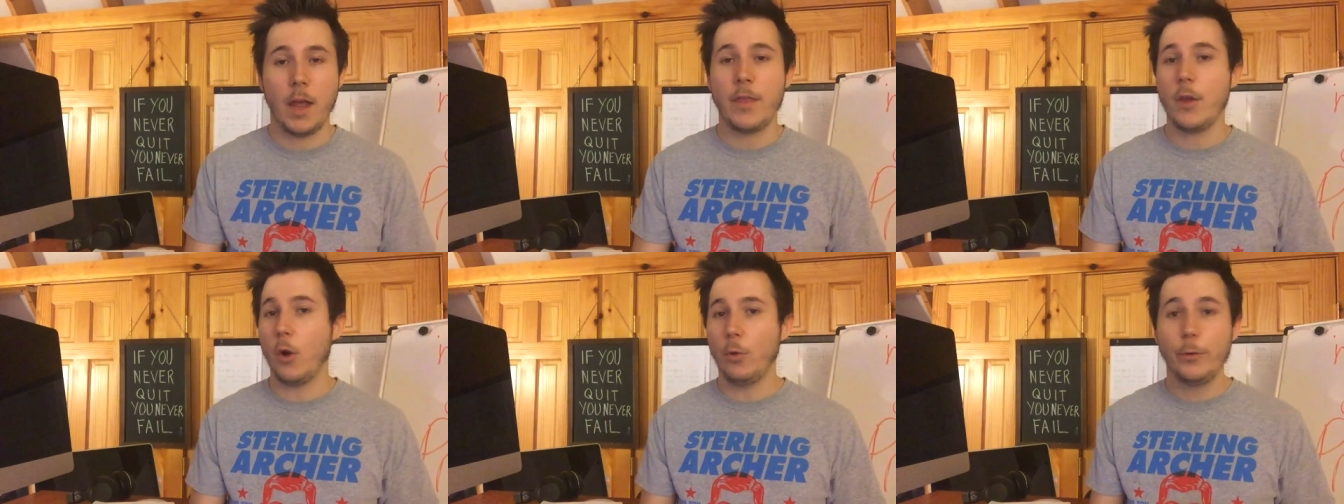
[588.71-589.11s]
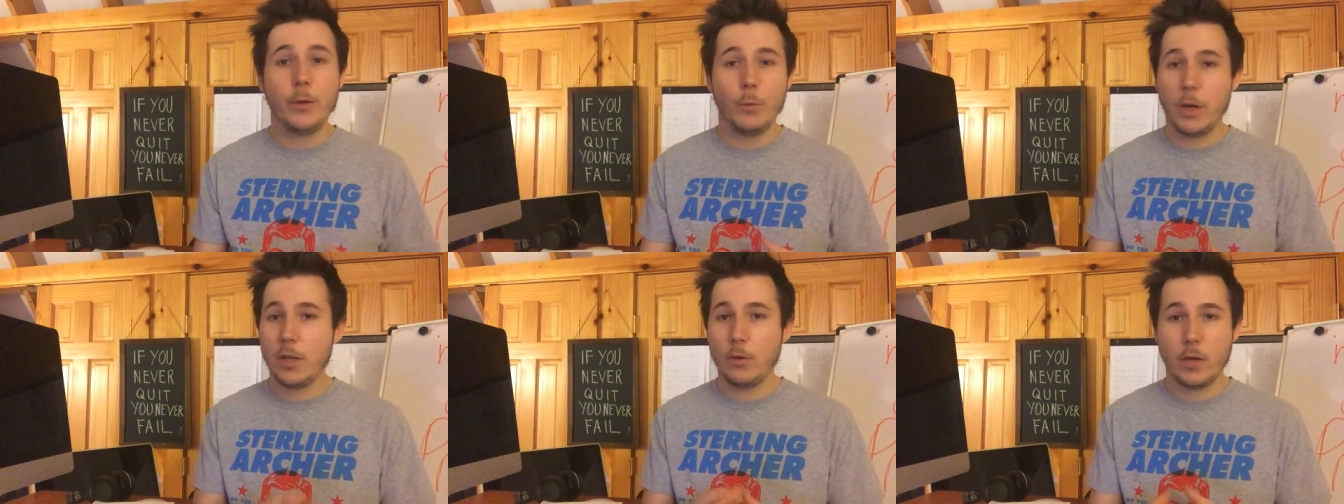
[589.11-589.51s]
And the
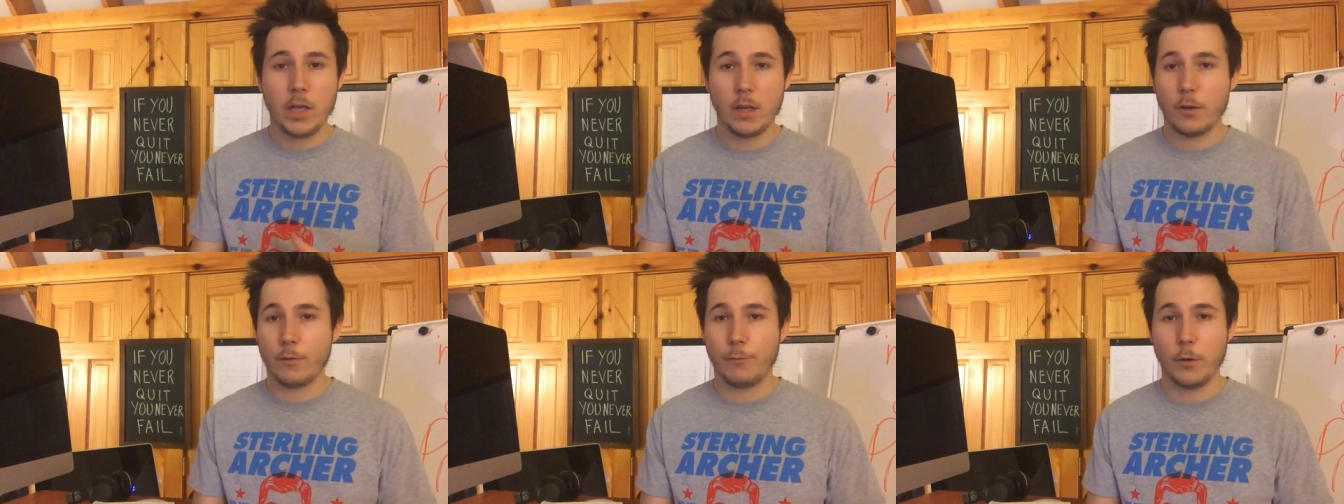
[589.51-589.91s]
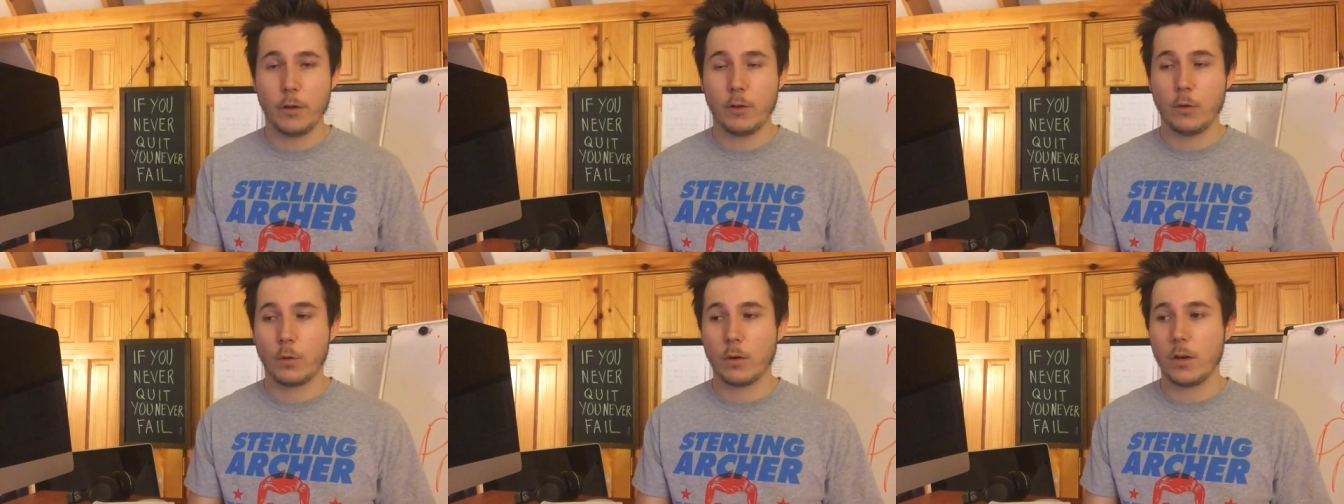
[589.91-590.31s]
only way you can get your foot
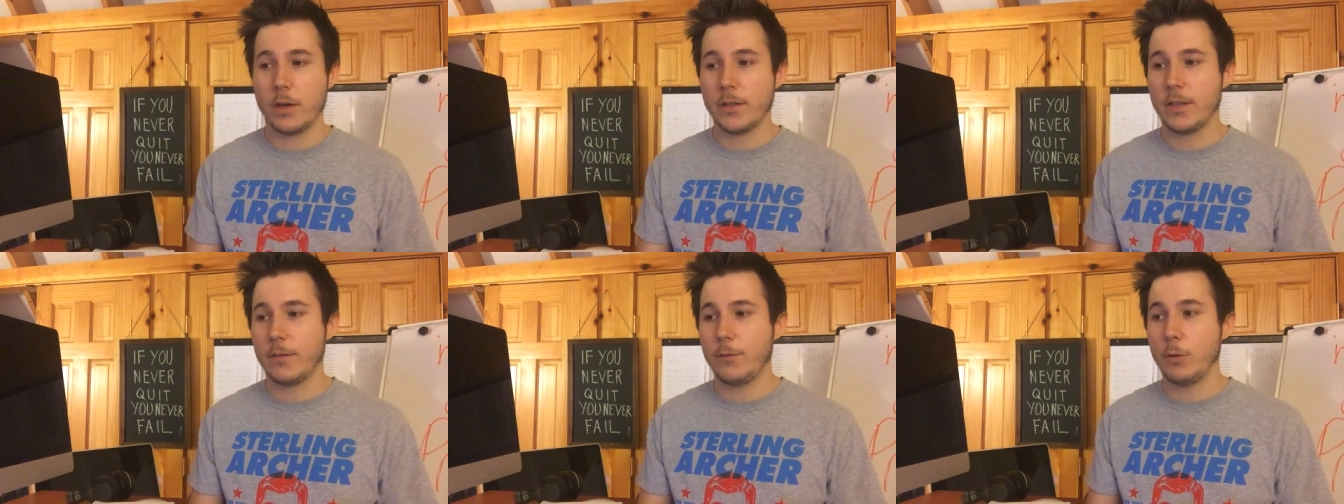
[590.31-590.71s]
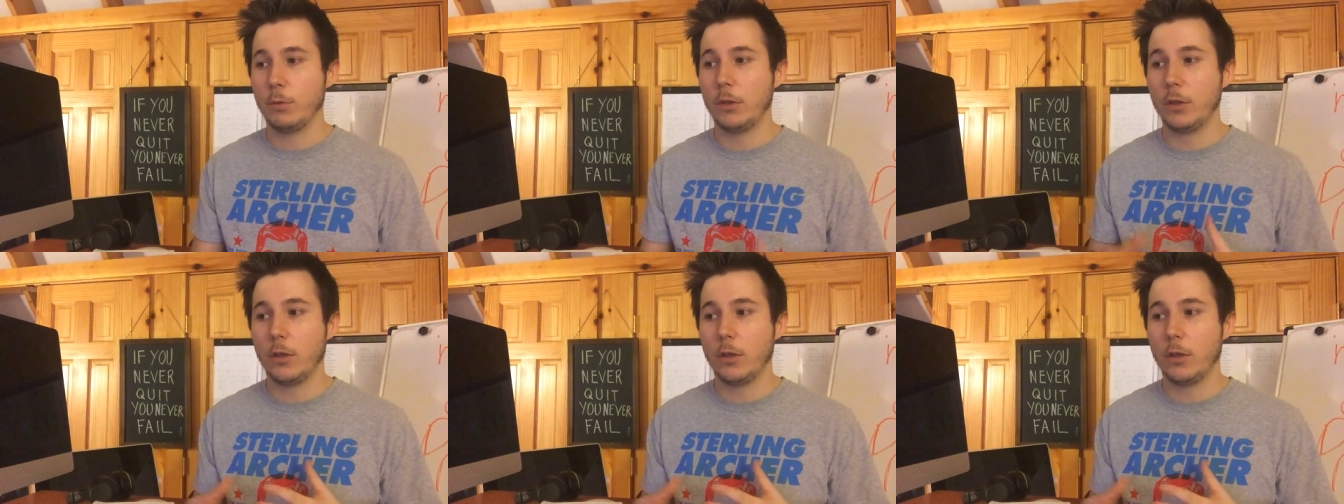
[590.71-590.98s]
in the door is if you